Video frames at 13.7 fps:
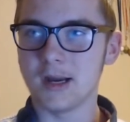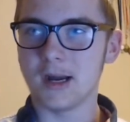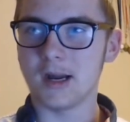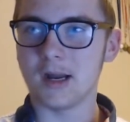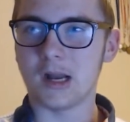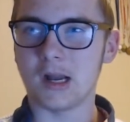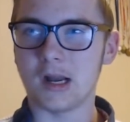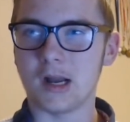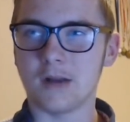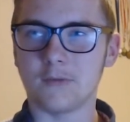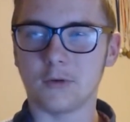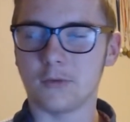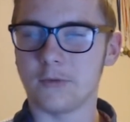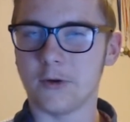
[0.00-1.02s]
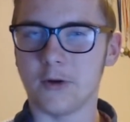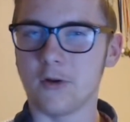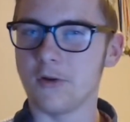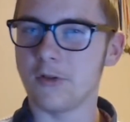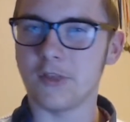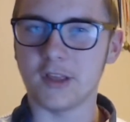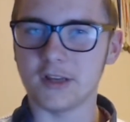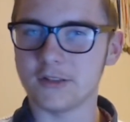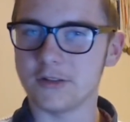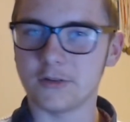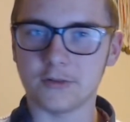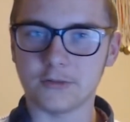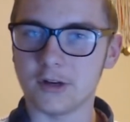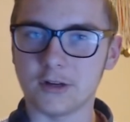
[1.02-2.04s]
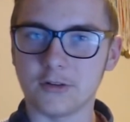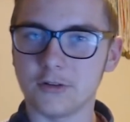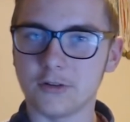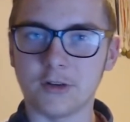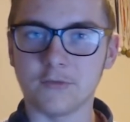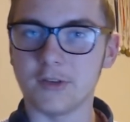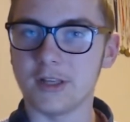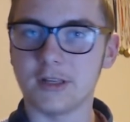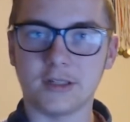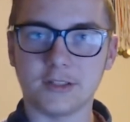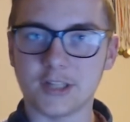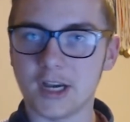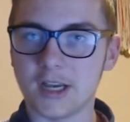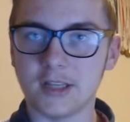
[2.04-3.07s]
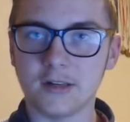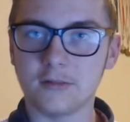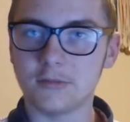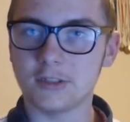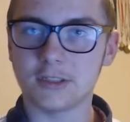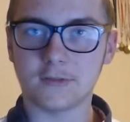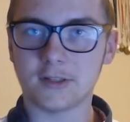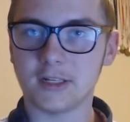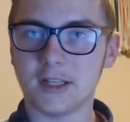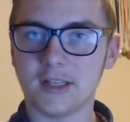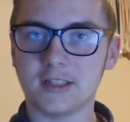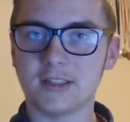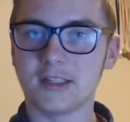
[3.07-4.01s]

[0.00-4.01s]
Uh, I've already heard things they're trying to invent in China with stuff like this,